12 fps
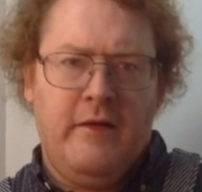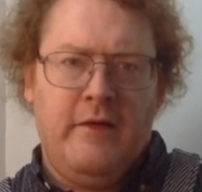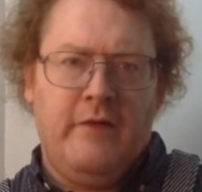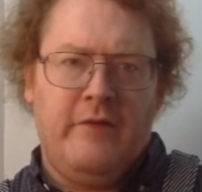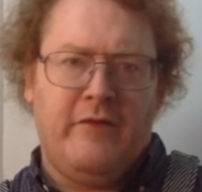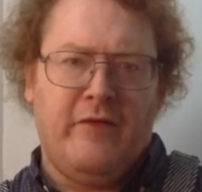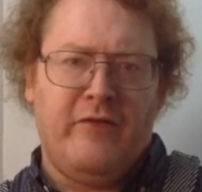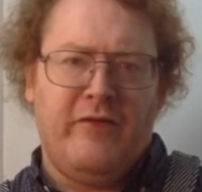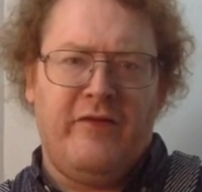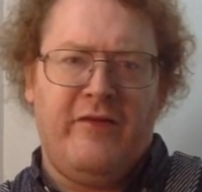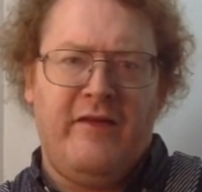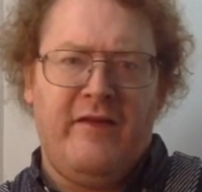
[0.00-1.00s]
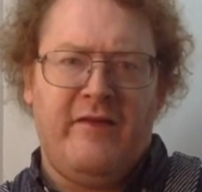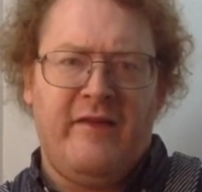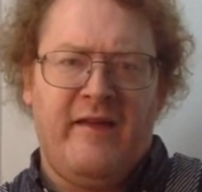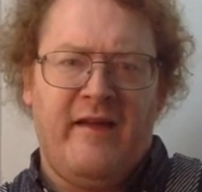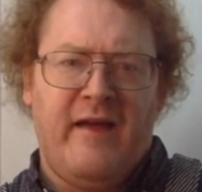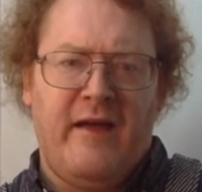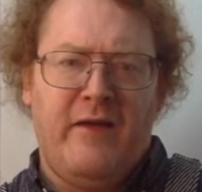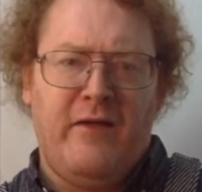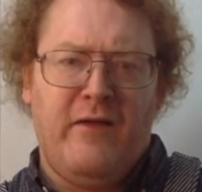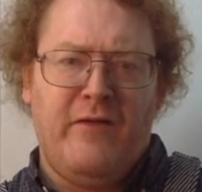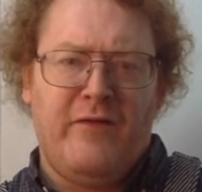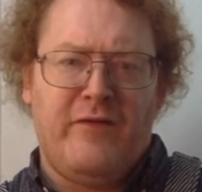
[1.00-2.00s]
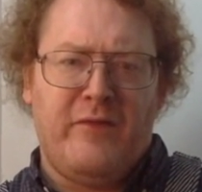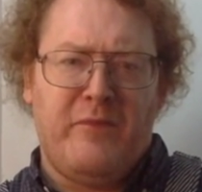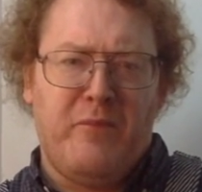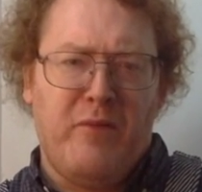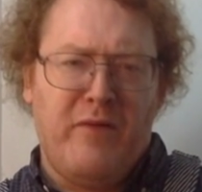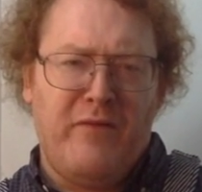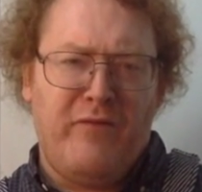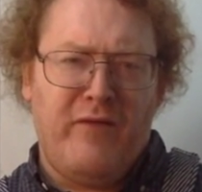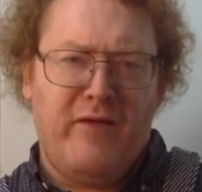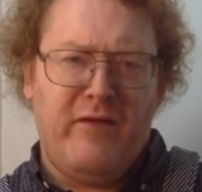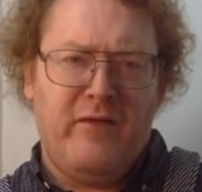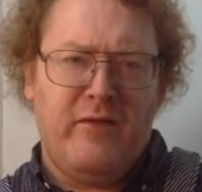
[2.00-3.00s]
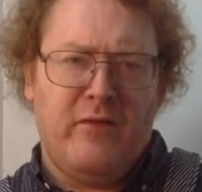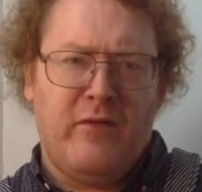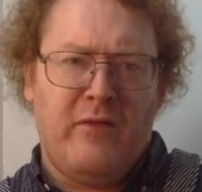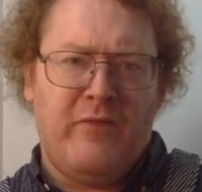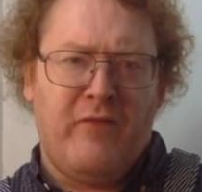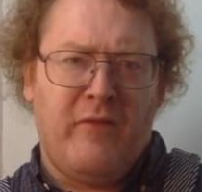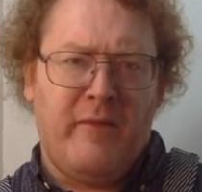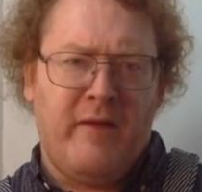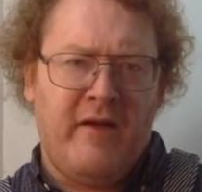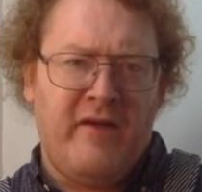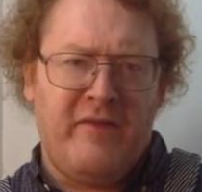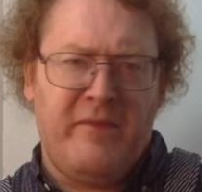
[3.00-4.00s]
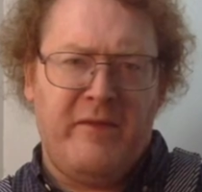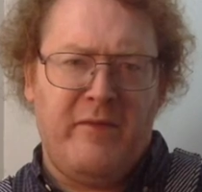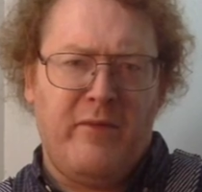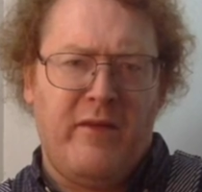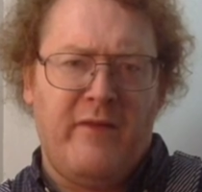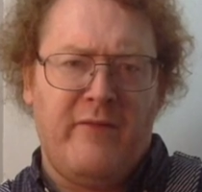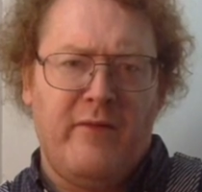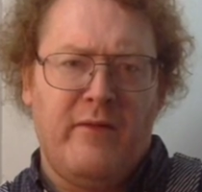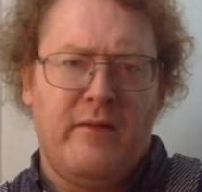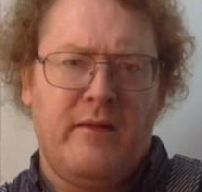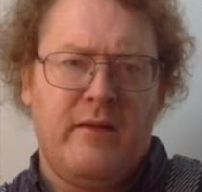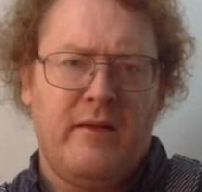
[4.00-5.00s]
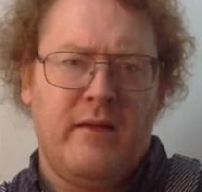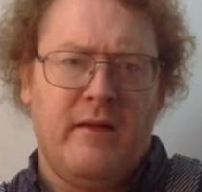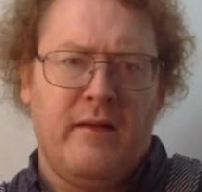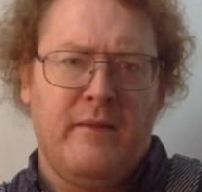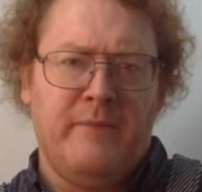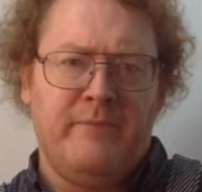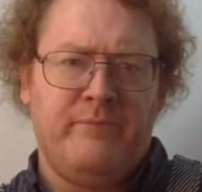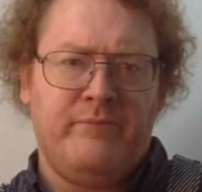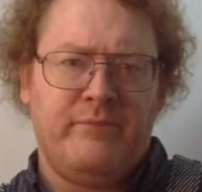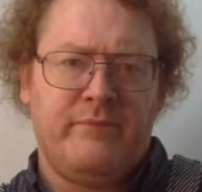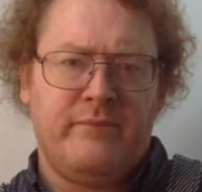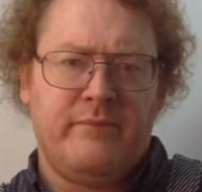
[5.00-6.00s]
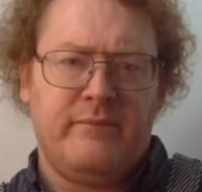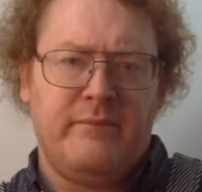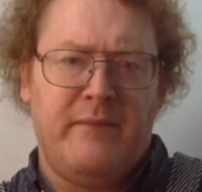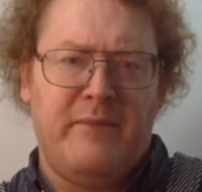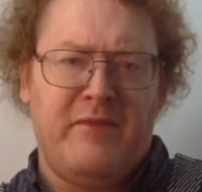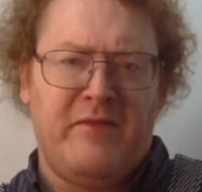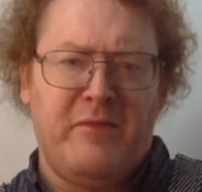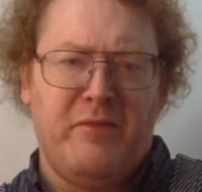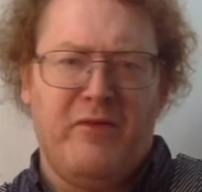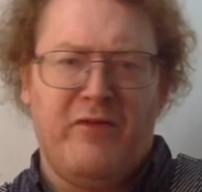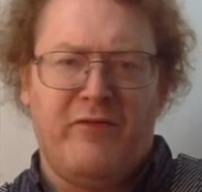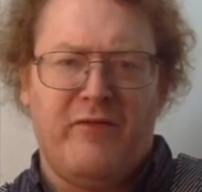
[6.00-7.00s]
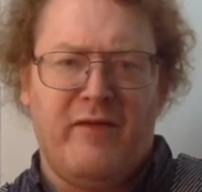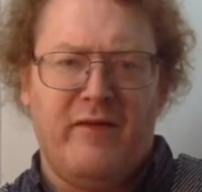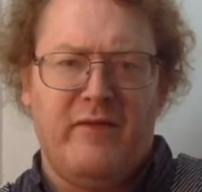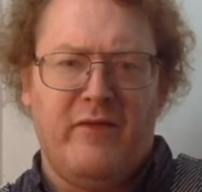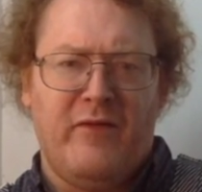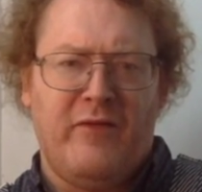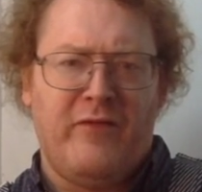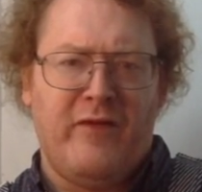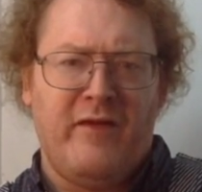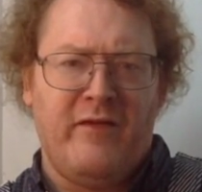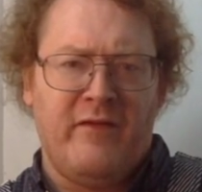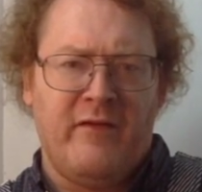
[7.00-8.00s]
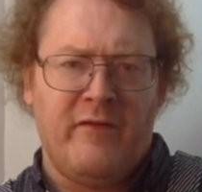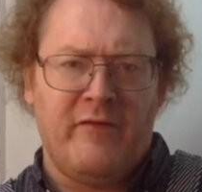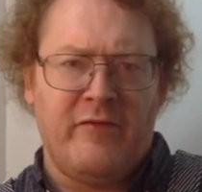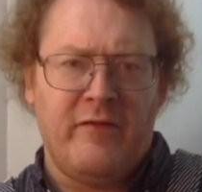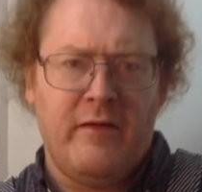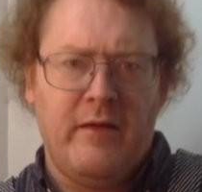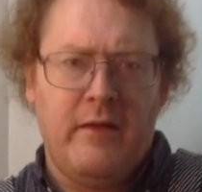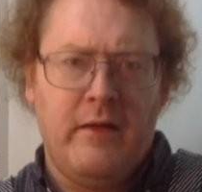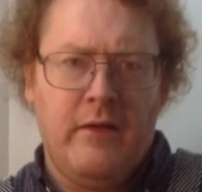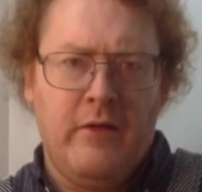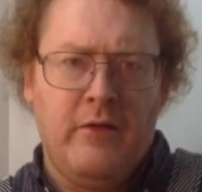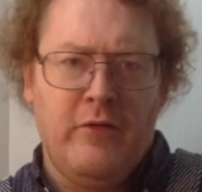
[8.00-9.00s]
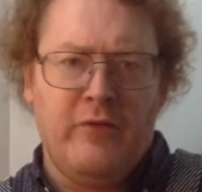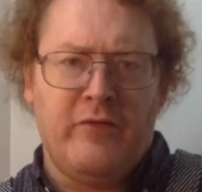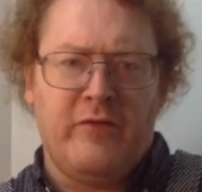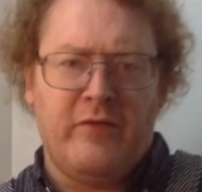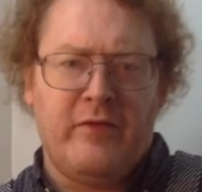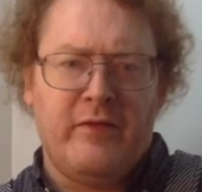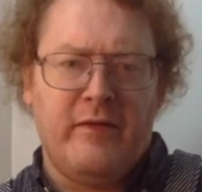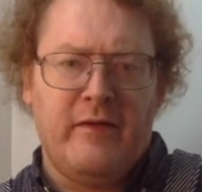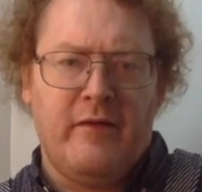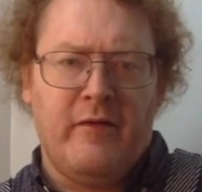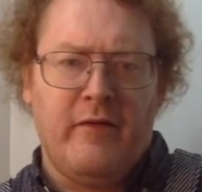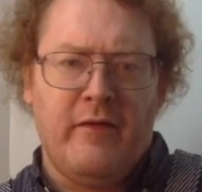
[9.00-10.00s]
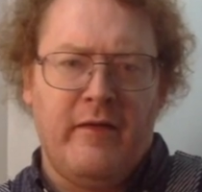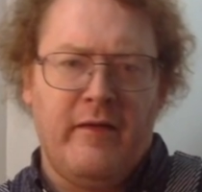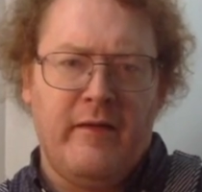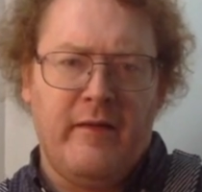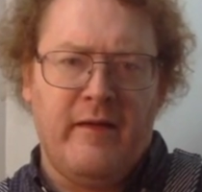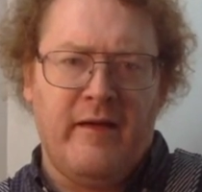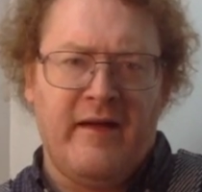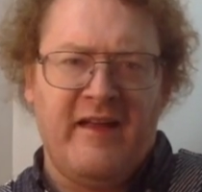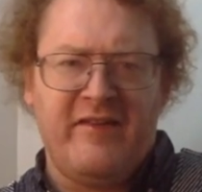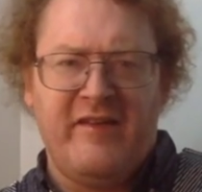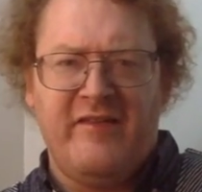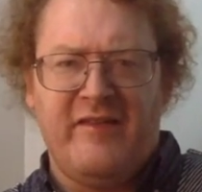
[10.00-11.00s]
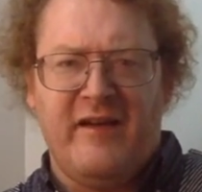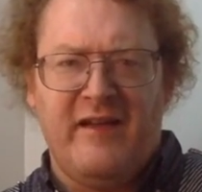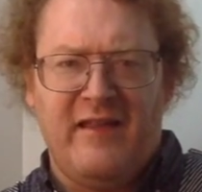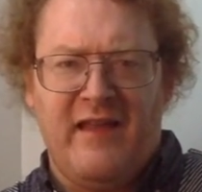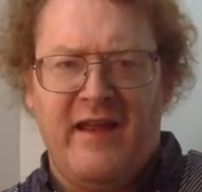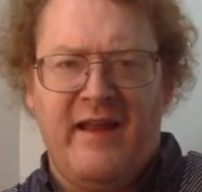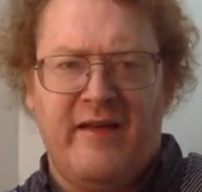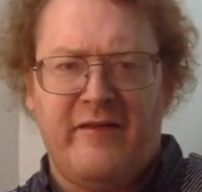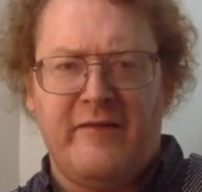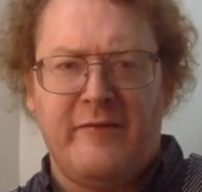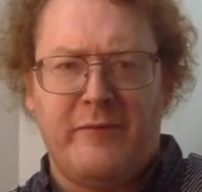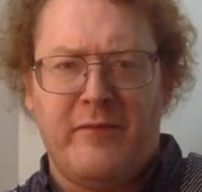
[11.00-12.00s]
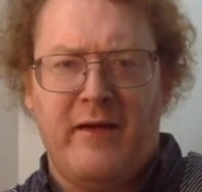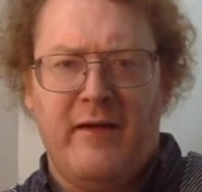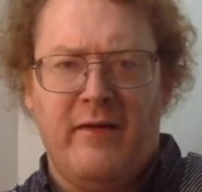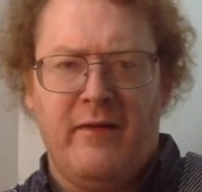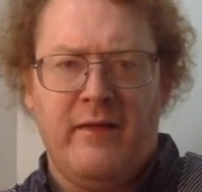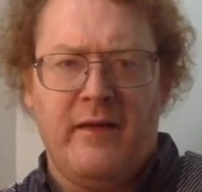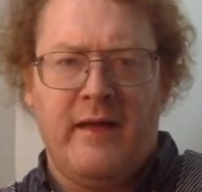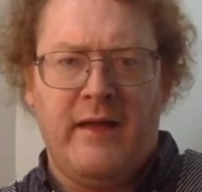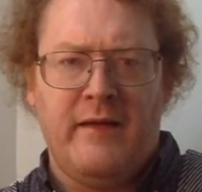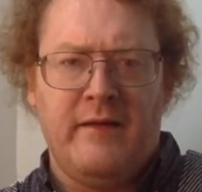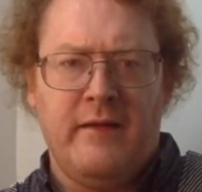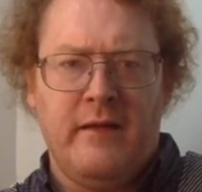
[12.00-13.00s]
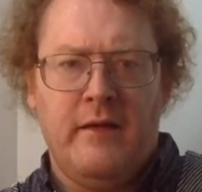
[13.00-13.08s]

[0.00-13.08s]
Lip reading: So she sees, I don't know if it's her boyfriend or her former husband or whatever, maybe it's her boyfriend or a friend of hers who's, I guess he's in a lighthouse as well, and